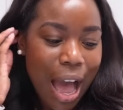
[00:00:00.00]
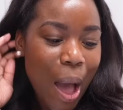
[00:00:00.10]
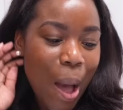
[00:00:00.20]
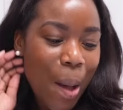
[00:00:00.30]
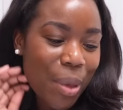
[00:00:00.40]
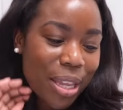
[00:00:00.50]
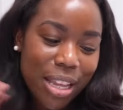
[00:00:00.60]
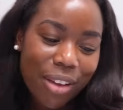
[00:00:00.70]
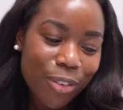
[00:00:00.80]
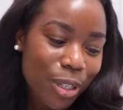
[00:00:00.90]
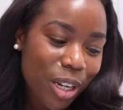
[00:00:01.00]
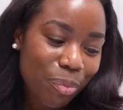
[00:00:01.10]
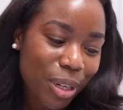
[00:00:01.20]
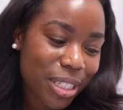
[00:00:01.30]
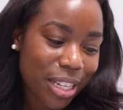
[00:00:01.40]
Um, and Never
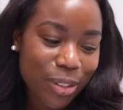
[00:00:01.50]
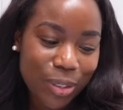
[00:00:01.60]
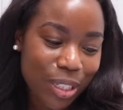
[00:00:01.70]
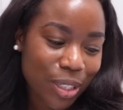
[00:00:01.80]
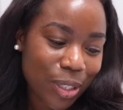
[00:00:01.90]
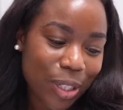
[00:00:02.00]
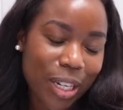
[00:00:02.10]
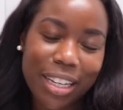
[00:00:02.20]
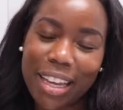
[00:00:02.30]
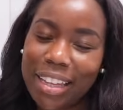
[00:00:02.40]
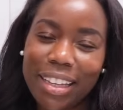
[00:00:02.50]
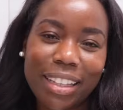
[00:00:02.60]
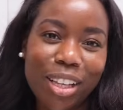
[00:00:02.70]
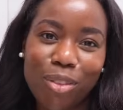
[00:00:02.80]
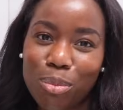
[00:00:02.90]
Enough by Daniel Caesar. Again,
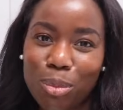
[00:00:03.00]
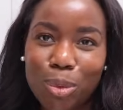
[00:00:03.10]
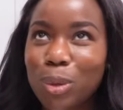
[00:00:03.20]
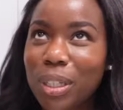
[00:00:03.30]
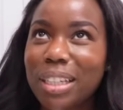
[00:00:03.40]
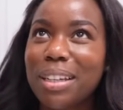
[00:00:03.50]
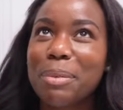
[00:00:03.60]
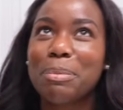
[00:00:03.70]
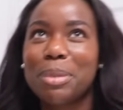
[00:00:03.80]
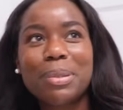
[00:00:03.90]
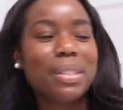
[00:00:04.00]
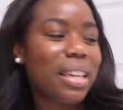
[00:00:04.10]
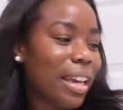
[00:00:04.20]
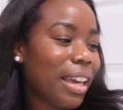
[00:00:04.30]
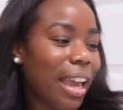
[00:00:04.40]
I love moody
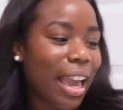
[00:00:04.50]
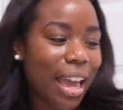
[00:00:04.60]
music.